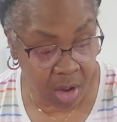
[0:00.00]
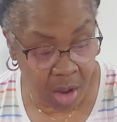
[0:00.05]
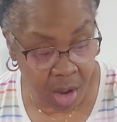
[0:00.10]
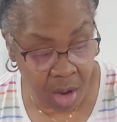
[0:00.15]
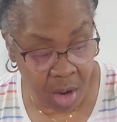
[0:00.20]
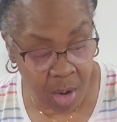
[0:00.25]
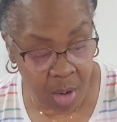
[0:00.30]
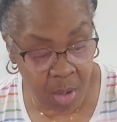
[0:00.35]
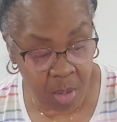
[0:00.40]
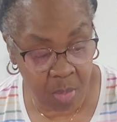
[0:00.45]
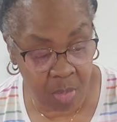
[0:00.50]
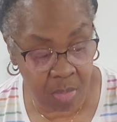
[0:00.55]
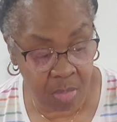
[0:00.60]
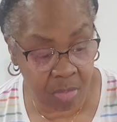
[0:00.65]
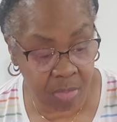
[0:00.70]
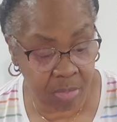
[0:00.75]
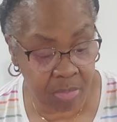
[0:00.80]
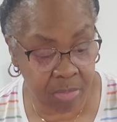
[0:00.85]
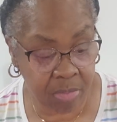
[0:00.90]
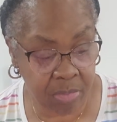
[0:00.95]

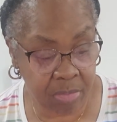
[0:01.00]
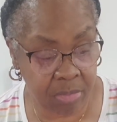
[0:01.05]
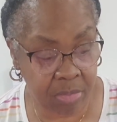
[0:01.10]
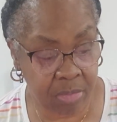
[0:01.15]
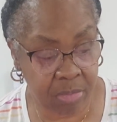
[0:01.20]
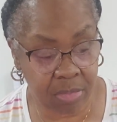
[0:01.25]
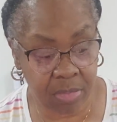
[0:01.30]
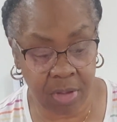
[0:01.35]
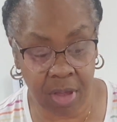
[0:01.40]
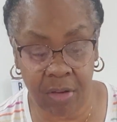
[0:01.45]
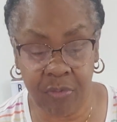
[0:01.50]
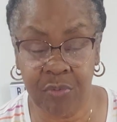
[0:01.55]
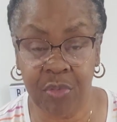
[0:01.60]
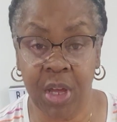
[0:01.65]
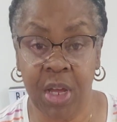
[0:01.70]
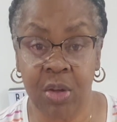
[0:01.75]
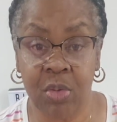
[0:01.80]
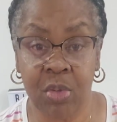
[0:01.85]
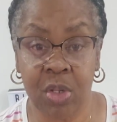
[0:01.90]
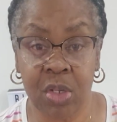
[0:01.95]
I
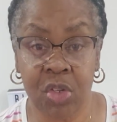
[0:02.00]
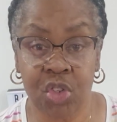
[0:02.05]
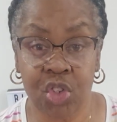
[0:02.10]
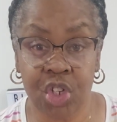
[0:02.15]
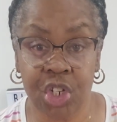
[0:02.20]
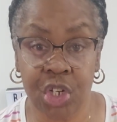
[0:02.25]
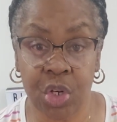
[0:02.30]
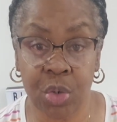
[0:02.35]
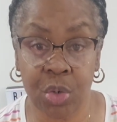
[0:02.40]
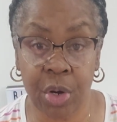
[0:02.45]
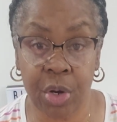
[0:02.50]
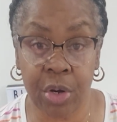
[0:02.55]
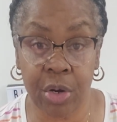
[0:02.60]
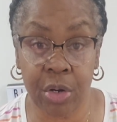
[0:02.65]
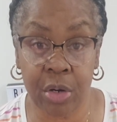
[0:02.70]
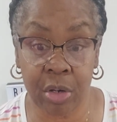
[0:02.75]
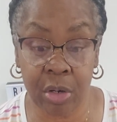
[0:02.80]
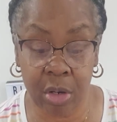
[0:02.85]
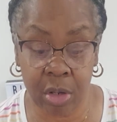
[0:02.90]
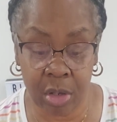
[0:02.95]
found this choker,
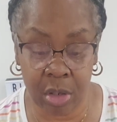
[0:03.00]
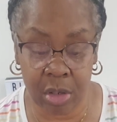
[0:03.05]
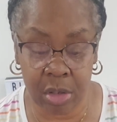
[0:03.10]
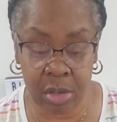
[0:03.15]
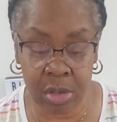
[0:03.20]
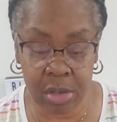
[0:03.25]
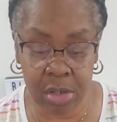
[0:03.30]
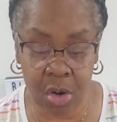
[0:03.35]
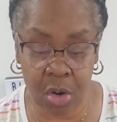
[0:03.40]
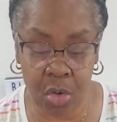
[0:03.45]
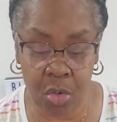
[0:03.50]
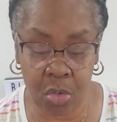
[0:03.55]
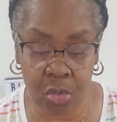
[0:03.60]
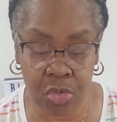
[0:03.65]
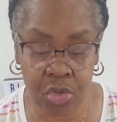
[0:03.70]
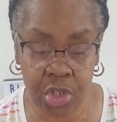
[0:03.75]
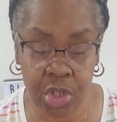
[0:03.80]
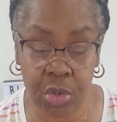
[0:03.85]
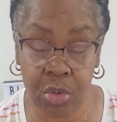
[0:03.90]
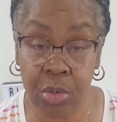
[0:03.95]
gold
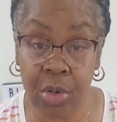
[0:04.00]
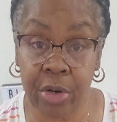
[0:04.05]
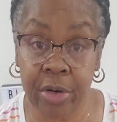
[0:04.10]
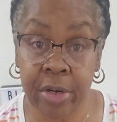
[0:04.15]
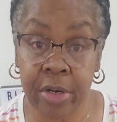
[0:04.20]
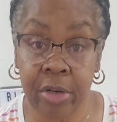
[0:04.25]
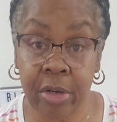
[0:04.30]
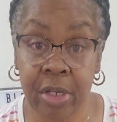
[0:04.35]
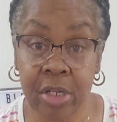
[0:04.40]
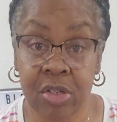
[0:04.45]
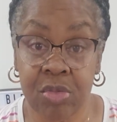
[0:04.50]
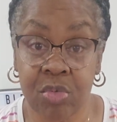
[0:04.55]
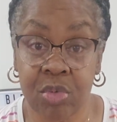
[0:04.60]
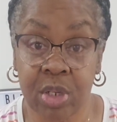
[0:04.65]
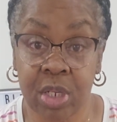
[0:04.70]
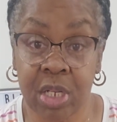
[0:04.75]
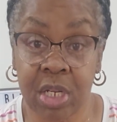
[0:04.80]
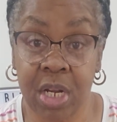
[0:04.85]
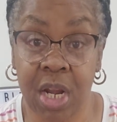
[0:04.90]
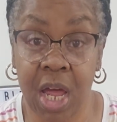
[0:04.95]
choker, that's
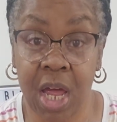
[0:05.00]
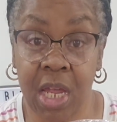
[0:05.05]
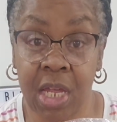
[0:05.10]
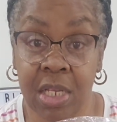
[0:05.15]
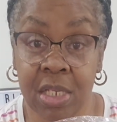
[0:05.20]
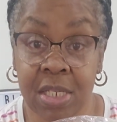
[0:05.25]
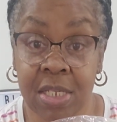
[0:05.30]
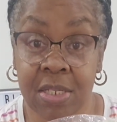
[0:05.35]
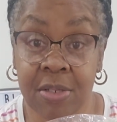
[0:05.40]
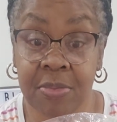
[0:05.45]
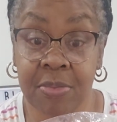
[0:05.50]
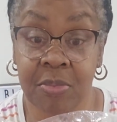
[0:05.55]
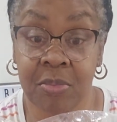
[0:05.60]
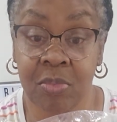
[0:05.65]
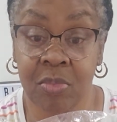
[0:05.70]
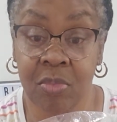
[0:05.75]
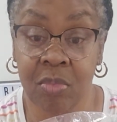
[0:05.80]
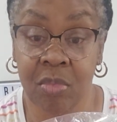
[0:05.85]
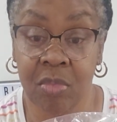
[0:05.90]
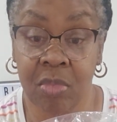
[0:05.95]
really nice.
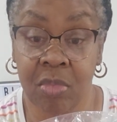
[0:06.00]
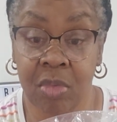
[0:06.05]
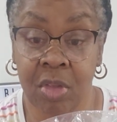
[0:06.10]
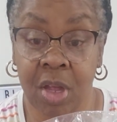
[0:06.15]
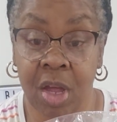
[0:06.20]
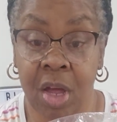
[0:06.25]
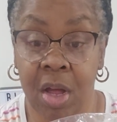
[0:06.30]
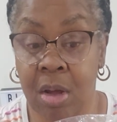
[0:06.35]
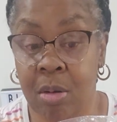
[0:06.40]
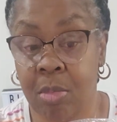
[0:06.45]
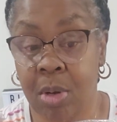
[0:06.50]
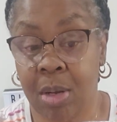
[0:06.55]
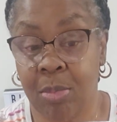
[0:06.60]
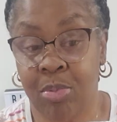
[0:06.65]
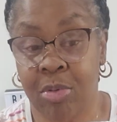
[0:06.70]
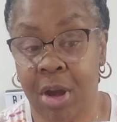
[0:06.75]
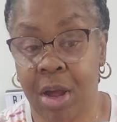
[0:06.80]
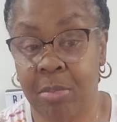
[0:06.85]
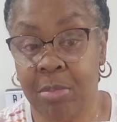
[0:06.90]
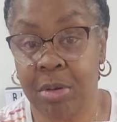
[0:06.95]
I'll
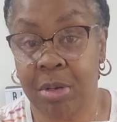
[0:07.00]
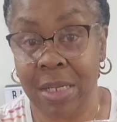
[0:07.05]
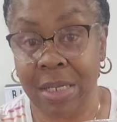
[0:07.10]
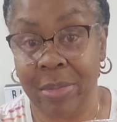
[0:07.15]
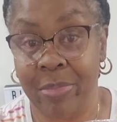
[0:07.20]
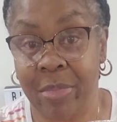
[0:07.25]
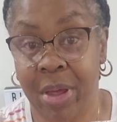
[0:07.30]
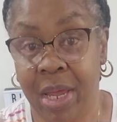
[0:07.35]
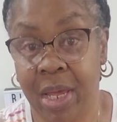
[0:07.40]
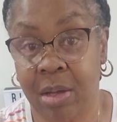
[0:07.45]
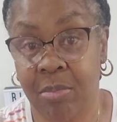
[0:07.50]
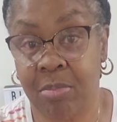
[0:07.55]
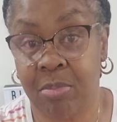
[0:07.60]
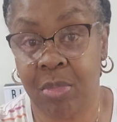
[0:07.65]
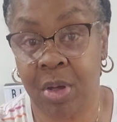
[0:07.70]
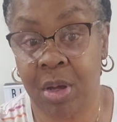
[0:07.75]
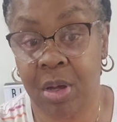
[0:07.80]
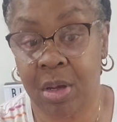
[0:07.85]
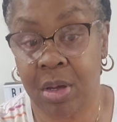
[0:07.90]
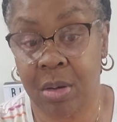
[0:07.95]
probably make a
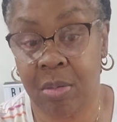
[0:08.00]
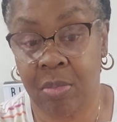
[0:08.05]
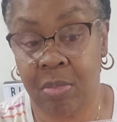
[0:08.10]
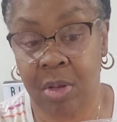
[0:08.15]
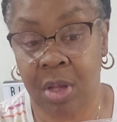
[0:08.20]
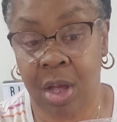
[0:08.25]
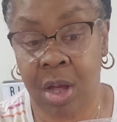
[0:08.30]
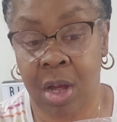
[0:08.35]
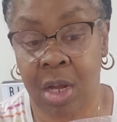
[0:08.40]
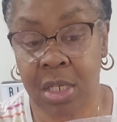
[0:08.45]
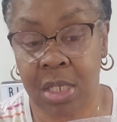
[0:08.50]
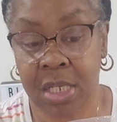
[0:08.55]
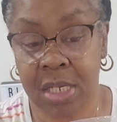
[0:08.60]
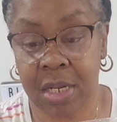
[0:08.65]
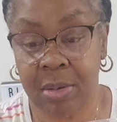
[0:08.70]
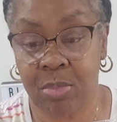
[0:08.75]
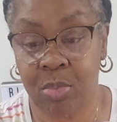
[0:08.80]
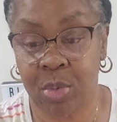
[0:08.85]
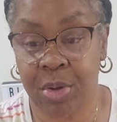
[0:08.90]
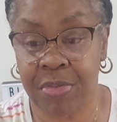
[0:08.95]

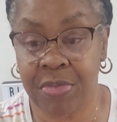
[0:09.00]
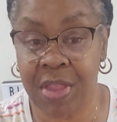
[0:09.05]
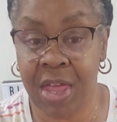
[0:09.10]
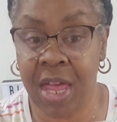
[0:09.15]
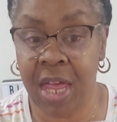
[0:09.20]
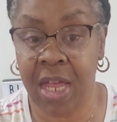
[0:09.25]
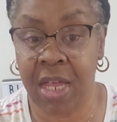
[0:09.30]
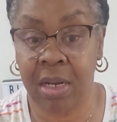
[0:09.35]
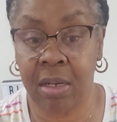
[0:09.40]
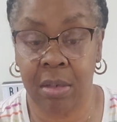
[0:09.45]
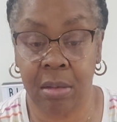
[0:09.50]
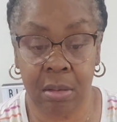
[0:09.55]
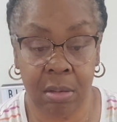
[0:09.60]
concept with that